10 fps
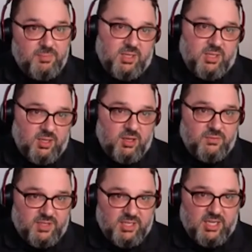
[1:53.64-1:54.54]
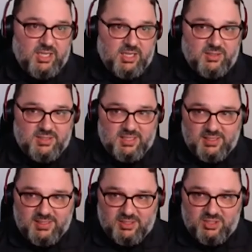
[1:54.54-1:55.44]
of Canadian
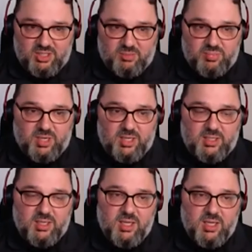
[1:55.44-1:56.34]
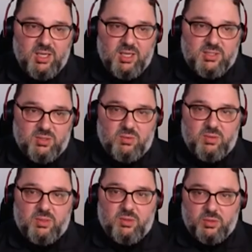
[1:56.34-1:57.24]
citizenship, right? Mm-hmm. So
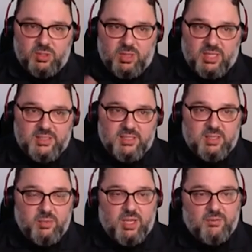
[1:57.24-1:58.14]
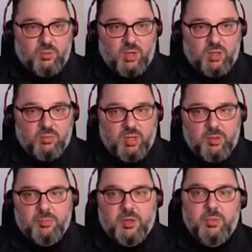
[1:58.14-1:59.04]
those are lessons that we have to walk away
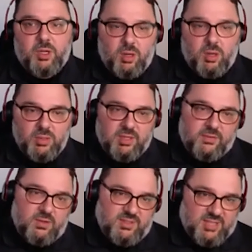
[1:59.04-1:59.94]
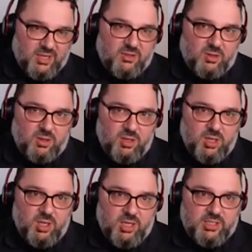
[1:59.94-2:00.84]
with, but we always have to center
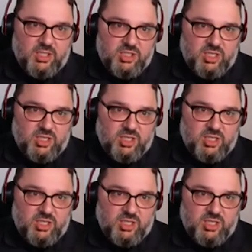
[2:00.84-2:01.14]
Indigenous